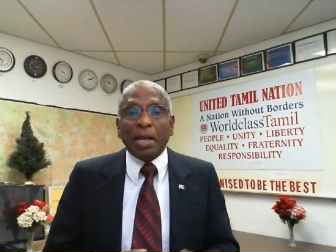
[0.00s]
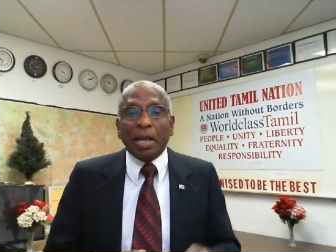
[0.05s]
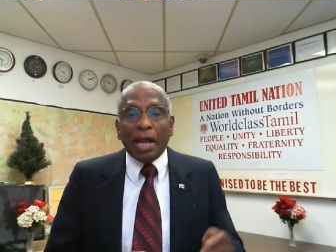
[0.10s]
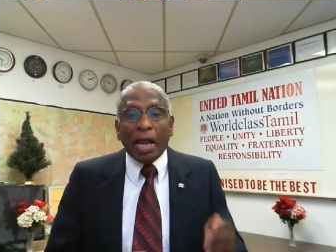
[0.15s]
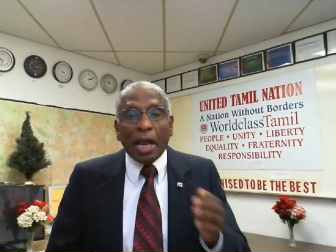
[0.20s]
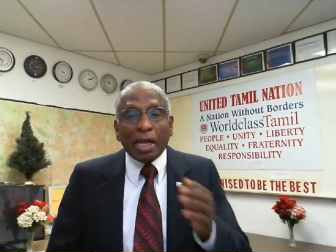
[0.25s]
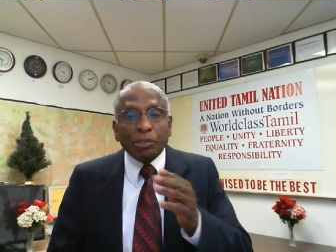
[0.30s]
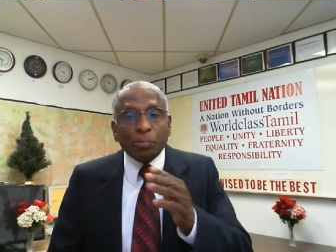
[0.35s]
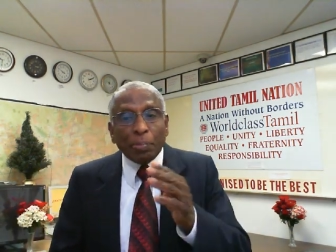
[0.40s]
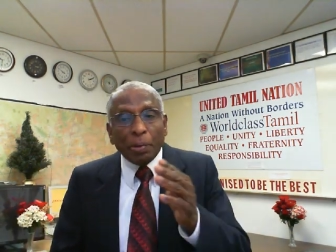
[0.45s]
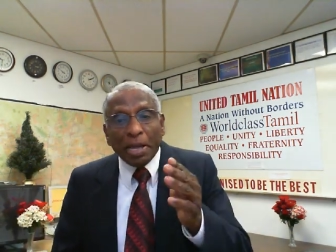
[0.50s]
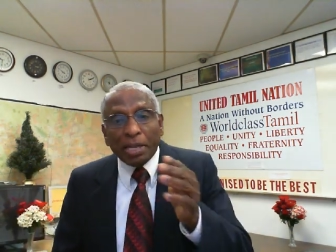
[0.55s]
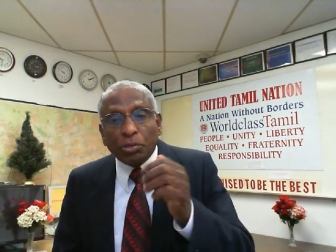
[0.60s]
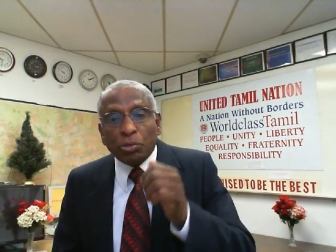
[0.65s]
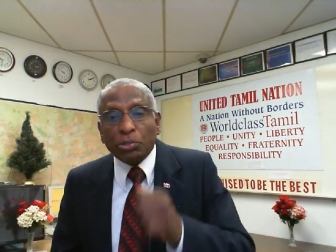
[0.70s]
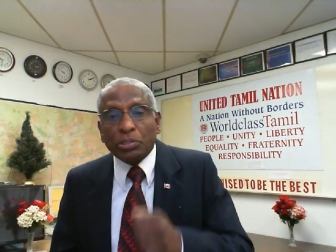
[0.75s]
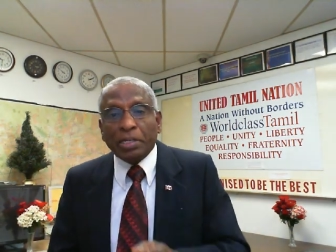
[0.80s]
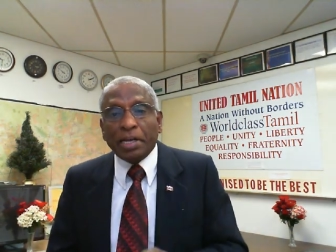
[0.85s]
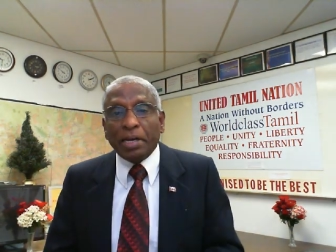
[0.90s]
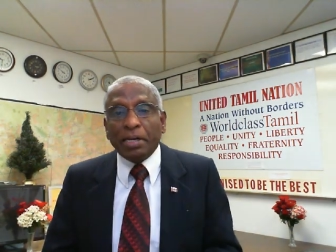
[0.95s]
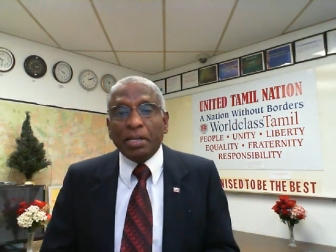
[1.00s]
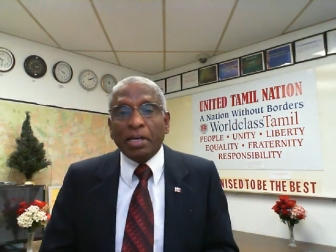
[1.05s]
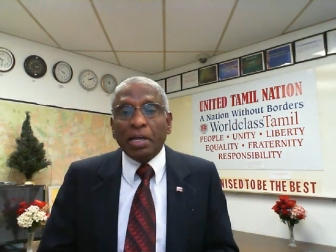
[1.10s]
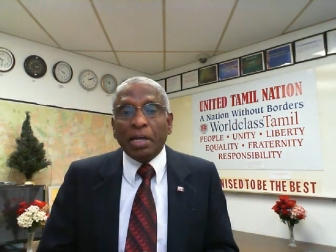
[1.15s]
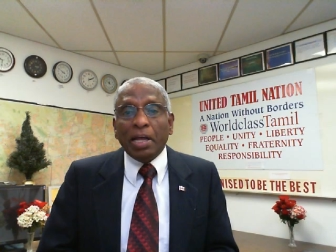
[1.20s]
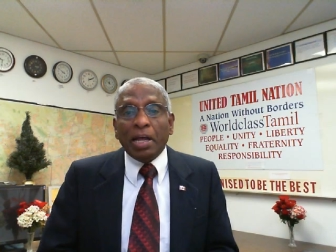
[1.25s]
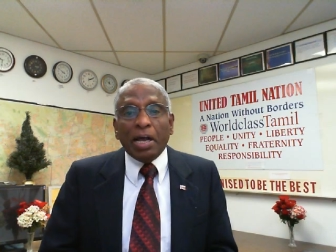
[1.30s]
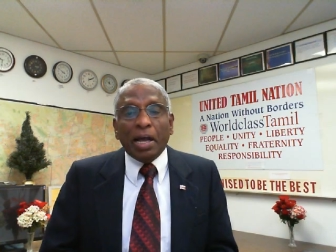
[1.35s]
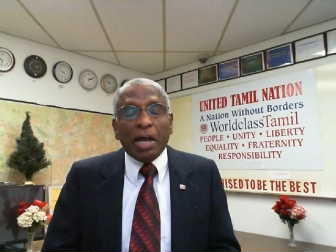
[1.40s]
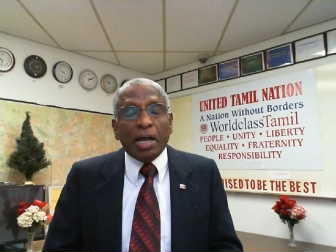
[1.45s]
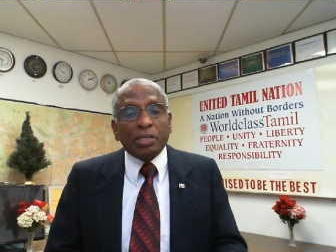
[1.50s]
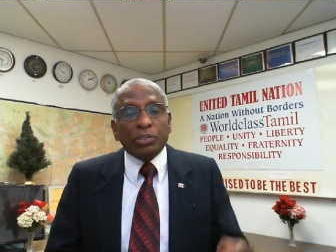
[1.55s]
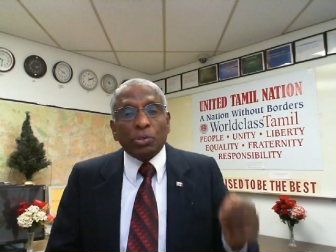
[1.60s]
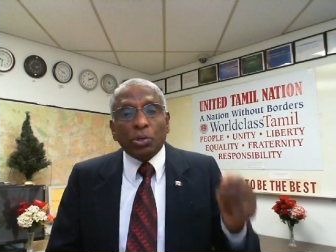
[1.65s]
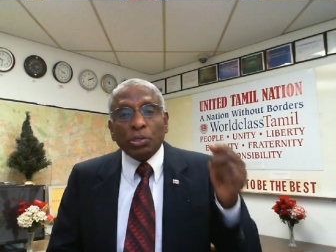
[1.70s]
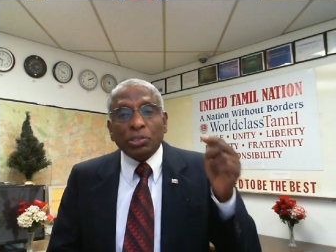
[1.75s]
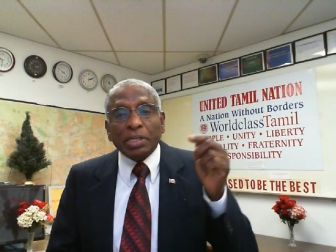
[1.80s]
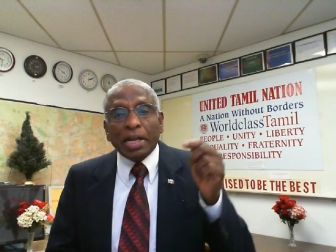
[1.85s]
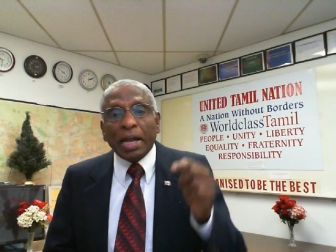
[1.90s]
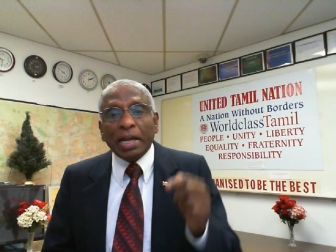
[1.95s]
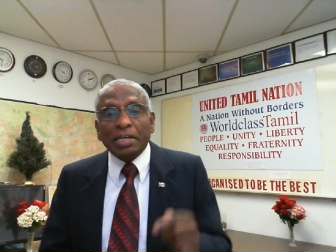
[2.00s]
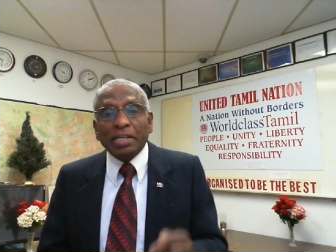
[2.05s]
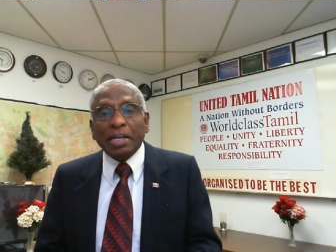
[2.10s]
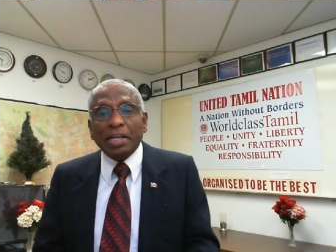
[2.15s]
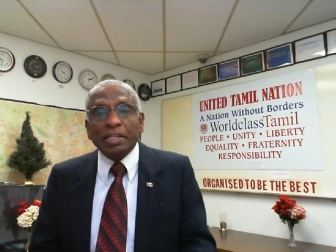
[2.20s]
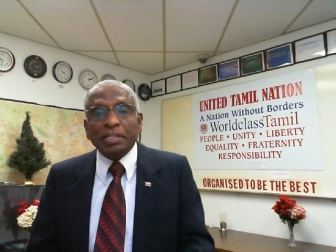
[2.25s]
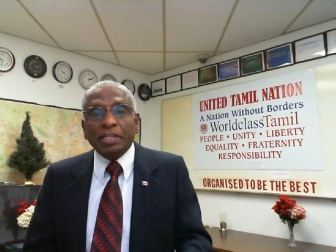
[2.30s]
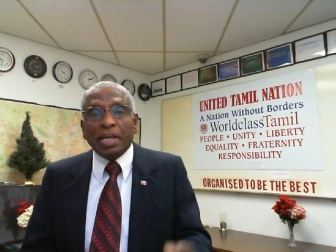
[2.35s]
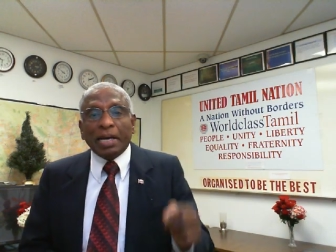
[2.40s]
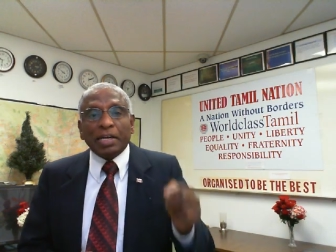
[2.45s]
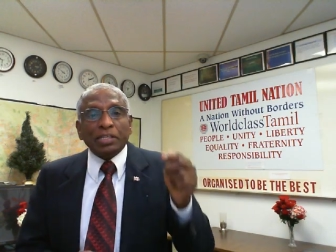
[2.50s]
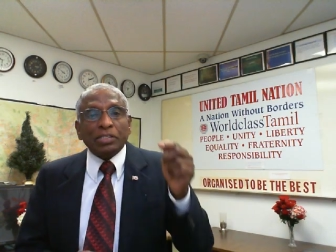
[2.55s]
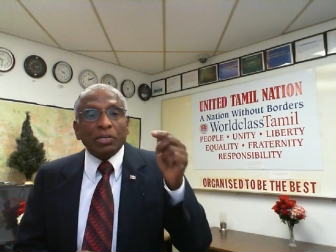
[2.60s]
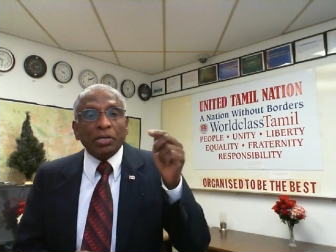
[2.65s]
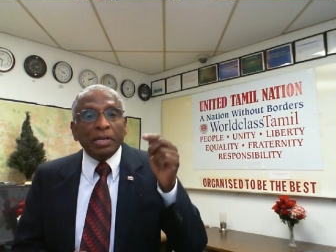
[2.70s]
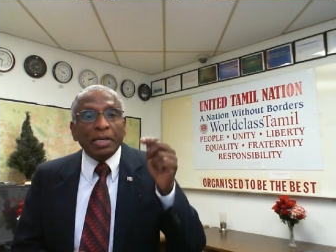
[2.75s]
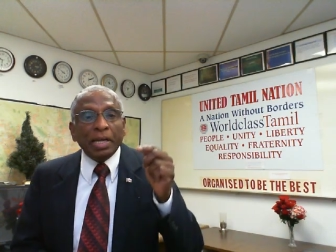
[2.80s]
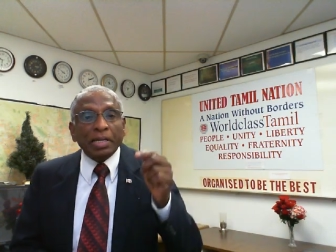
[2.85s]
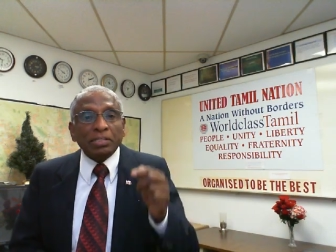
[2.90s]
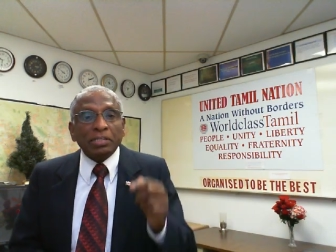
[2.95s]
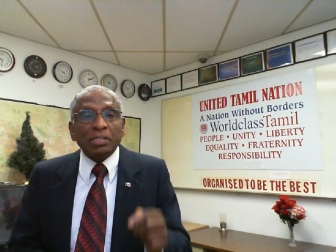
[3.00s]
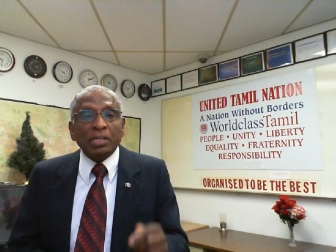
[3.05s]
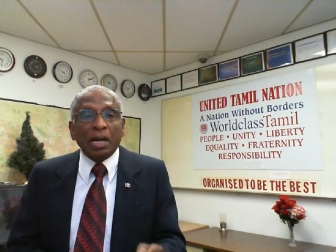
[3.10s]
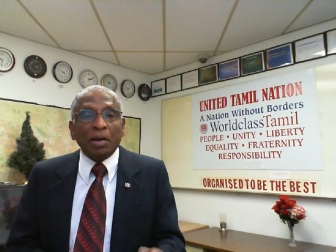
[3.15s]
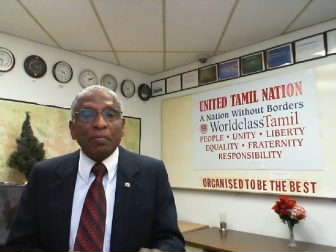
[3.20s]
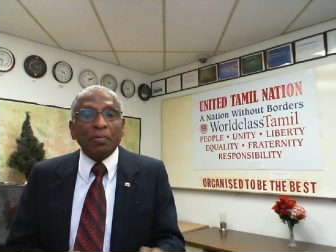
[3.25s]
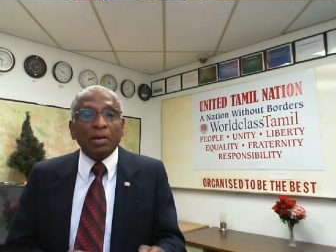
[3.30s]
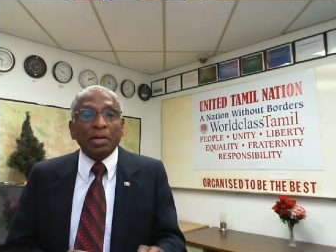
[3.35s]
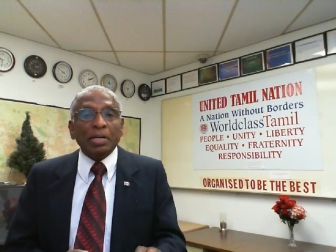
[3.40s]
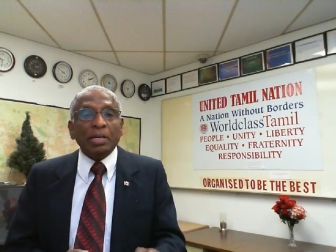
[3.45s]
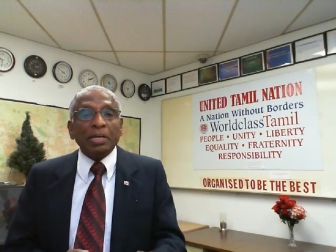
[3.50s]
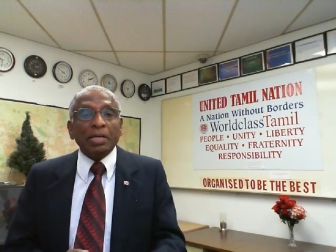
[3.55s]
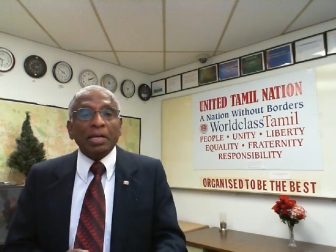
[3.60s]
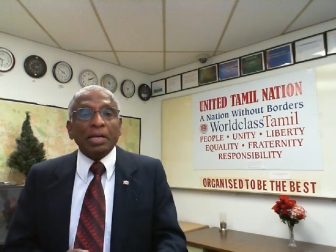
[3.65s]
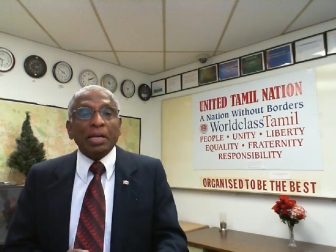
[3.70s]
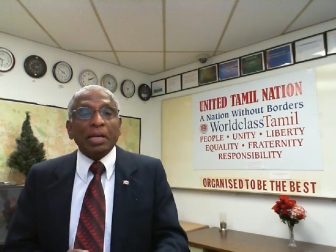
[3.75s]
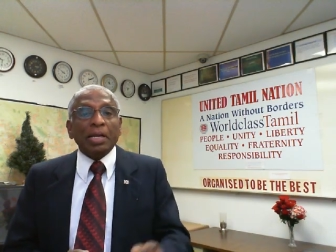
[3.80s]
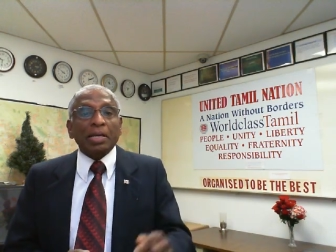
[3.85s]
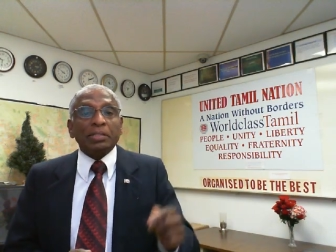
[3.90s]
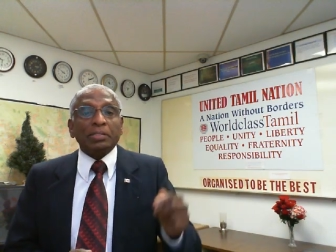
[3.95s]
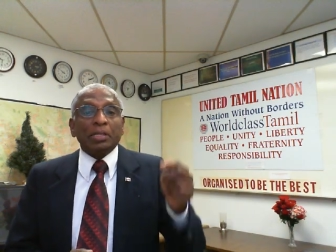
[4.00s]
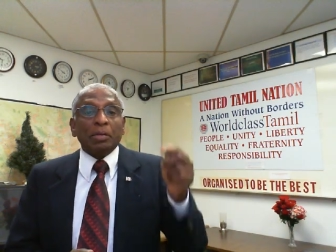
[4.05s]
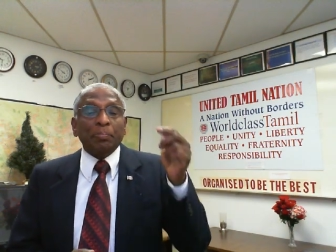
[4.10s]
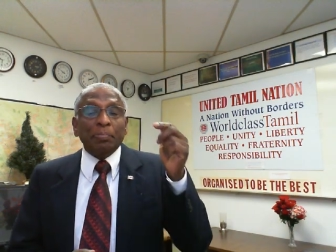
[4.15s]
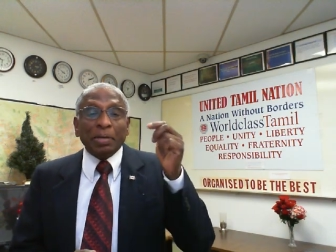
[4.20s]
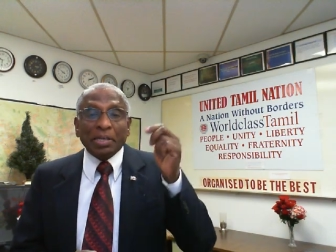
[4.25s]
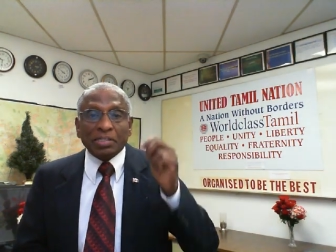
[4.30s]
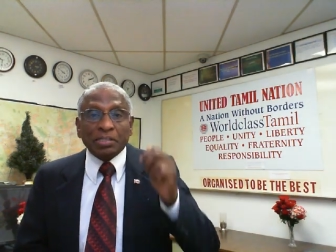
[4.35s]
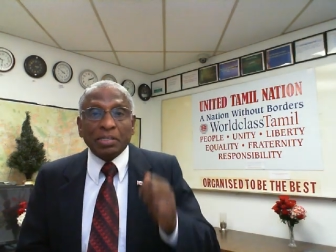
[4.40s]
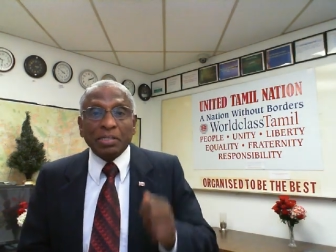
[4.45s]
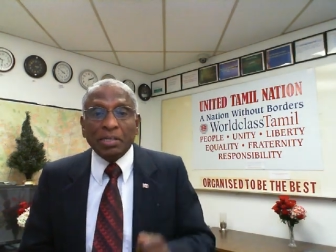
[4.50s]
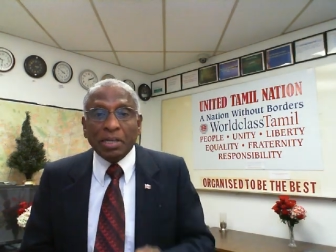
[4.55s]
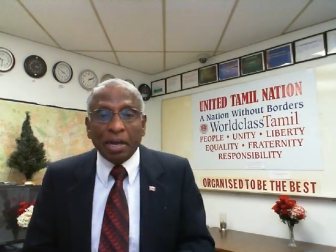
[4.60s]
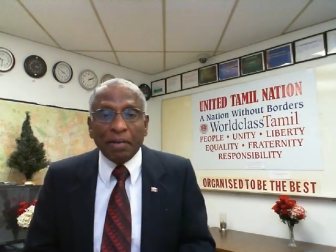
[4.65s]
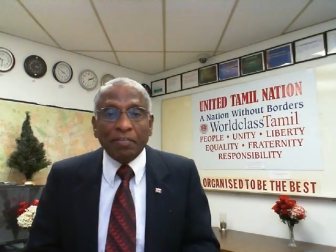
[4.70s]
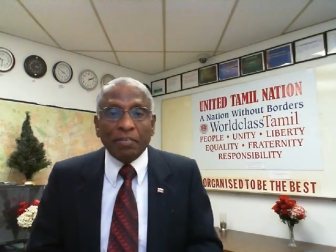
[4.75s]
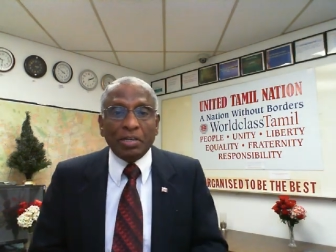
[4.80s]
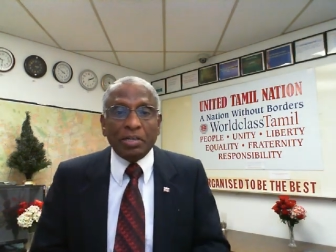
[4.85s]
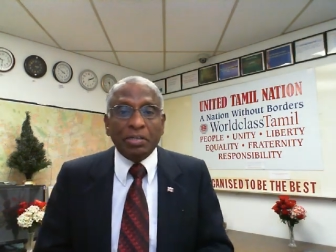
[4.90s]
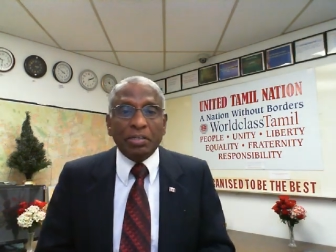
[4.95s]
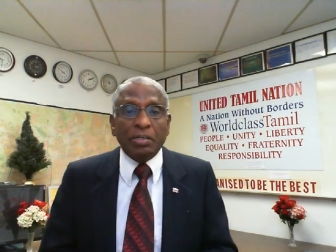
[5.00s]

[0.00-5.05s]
As Plato said, a society that is less governed is the best governed.